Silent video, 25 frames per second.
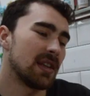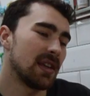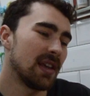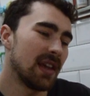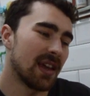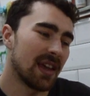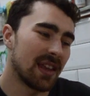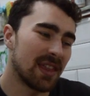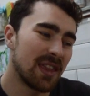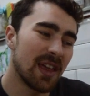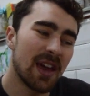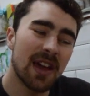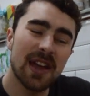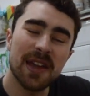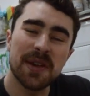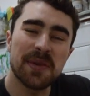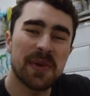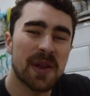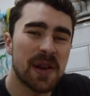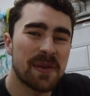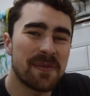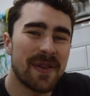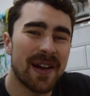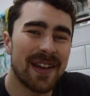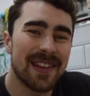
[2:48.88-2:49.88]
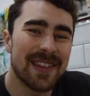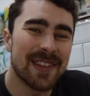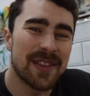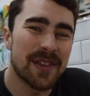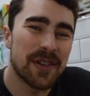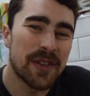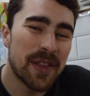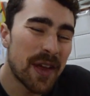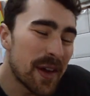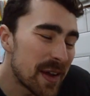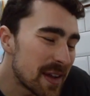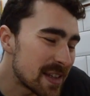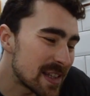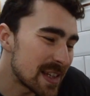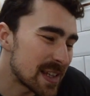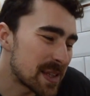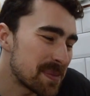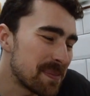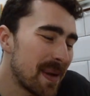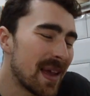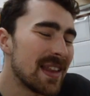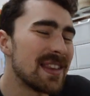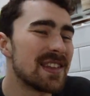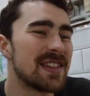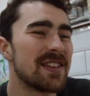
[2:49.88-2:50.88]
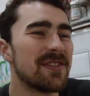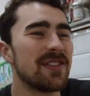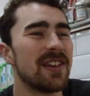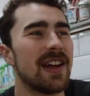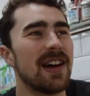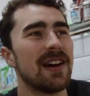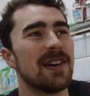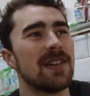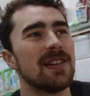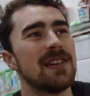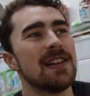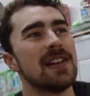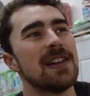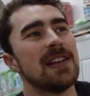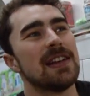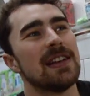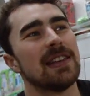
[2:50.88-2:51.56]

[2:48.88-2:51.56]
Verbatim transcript: yeah, 30 quid a month, although it's expensive now,